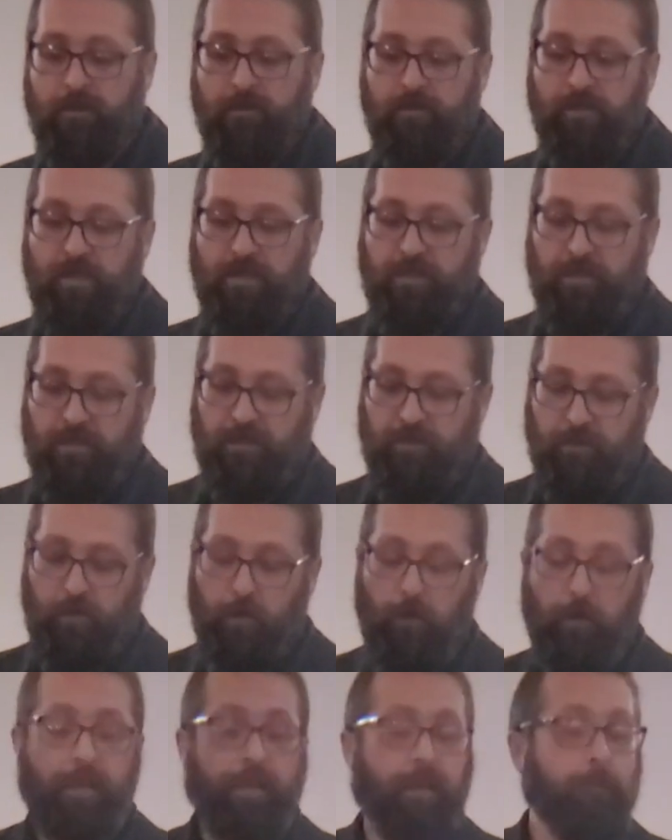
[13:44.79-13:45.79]
Jesus
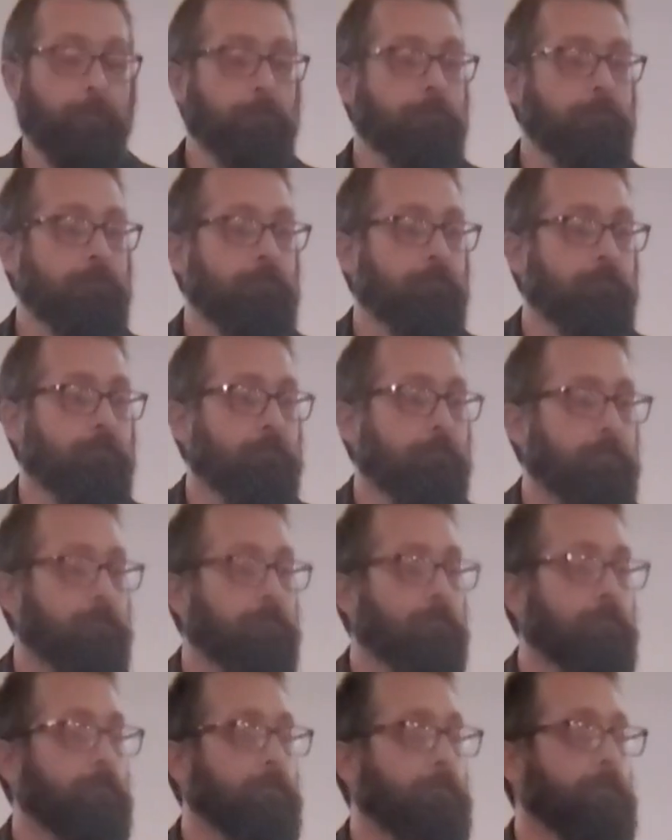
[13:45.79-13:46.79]
took him
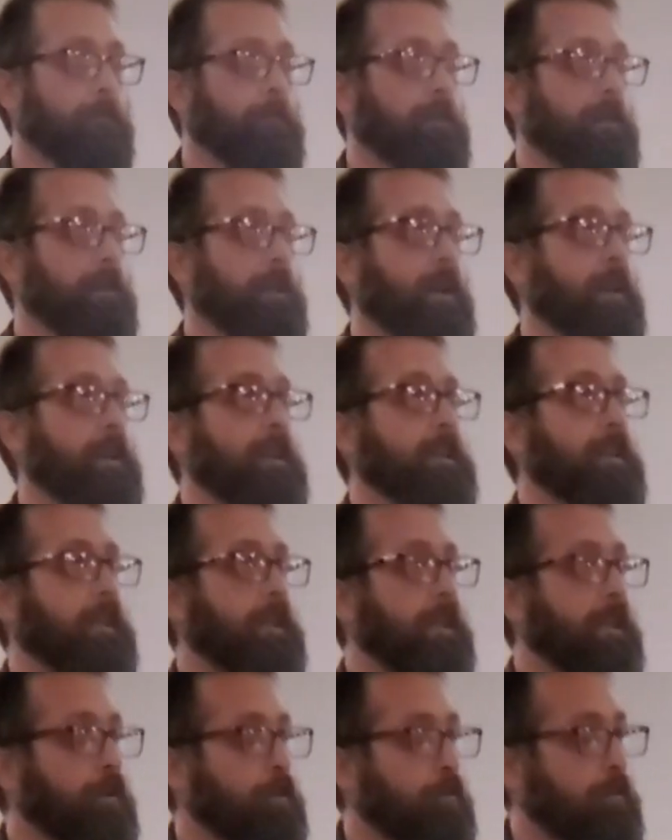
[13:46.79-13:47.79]
and he
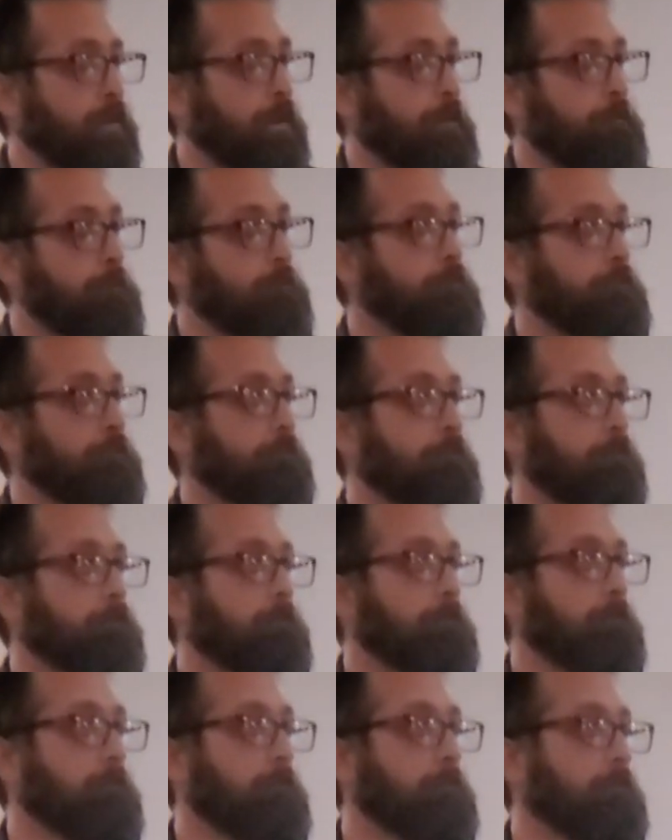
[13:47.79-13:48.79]
healed him
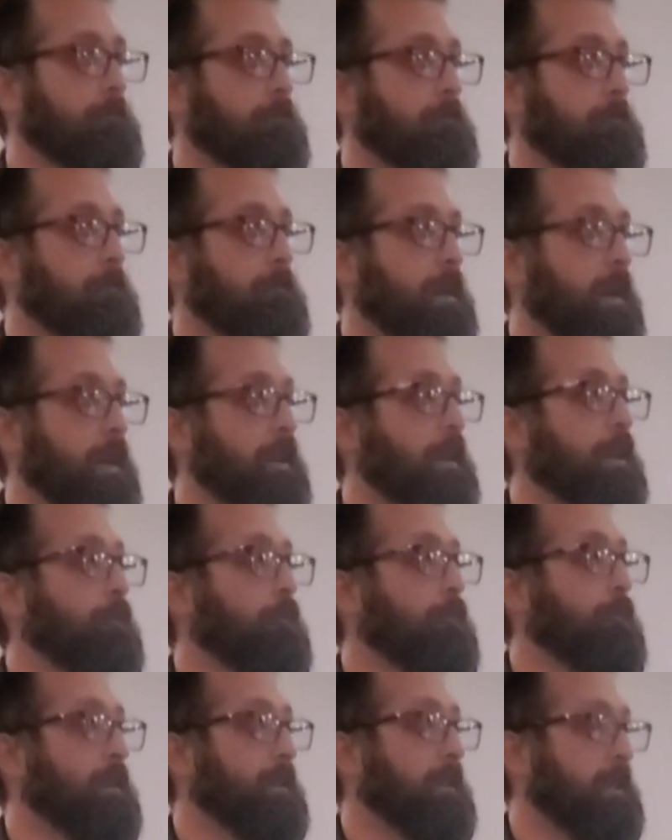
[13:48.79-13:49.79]
and he
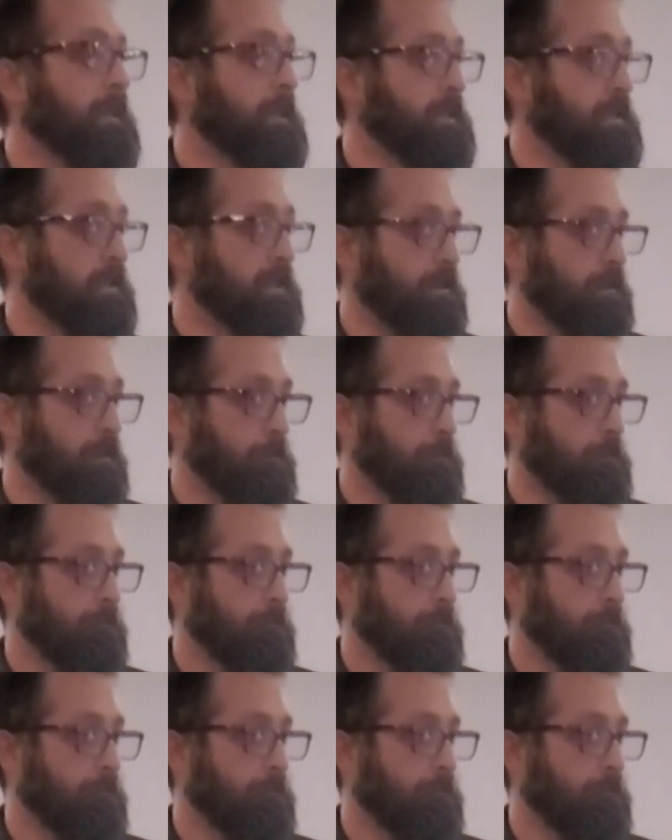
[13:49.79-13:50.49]
released him.